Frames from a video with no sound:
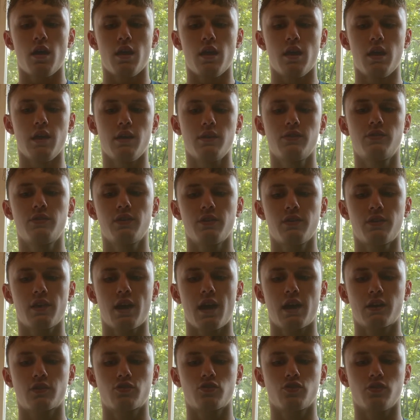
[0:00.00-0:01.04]
is this
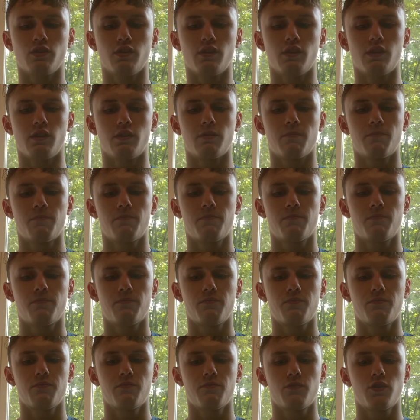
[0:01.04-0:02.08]
actually
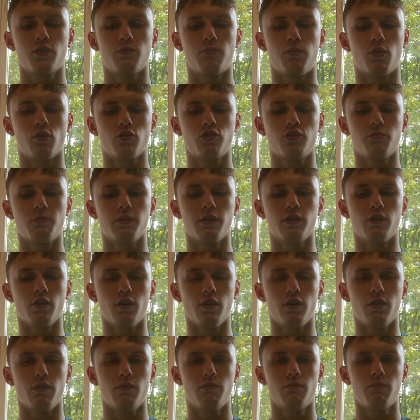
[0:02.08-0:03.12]
supposed to be
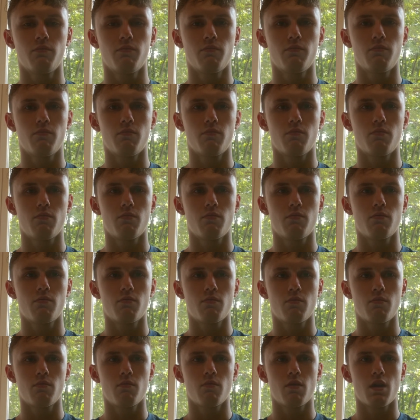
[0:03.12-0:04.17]
good?
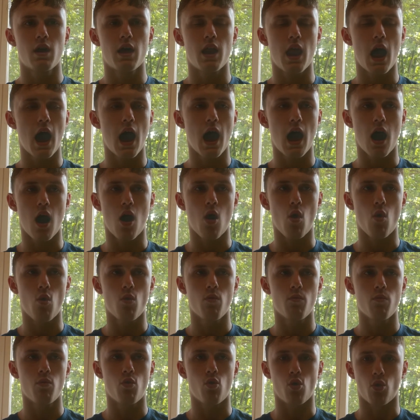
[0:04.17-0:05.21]
And how
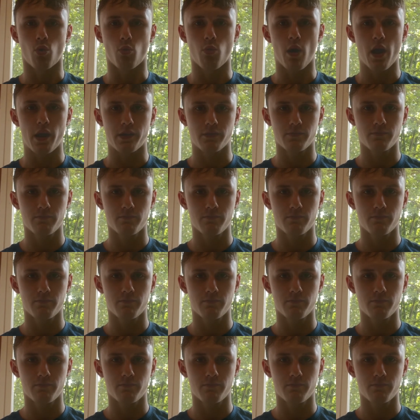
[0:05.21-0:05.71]
or when?